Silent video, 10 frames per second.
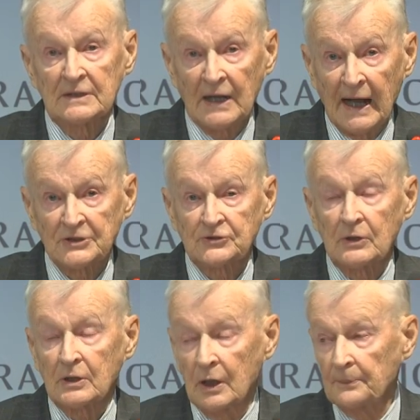has
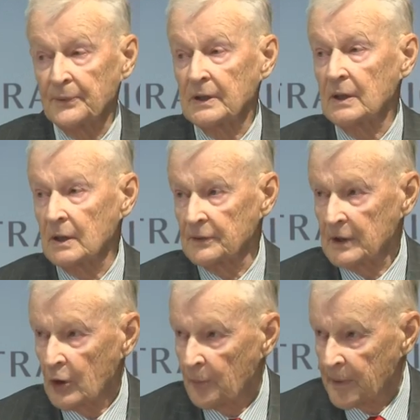to accompany
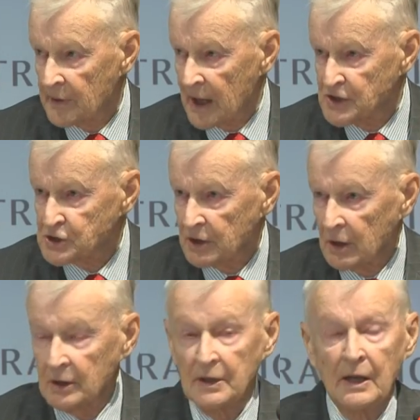their
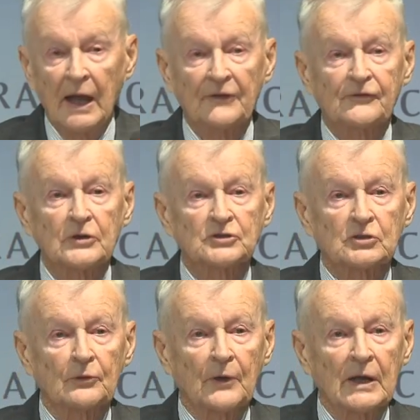operational efforts
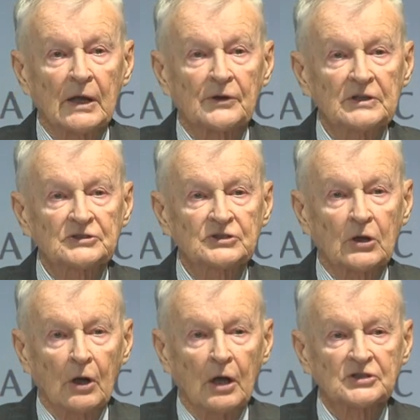to increase the
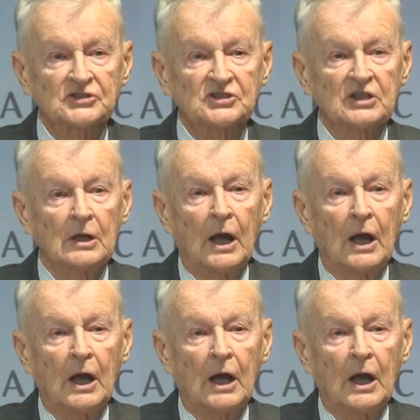costs,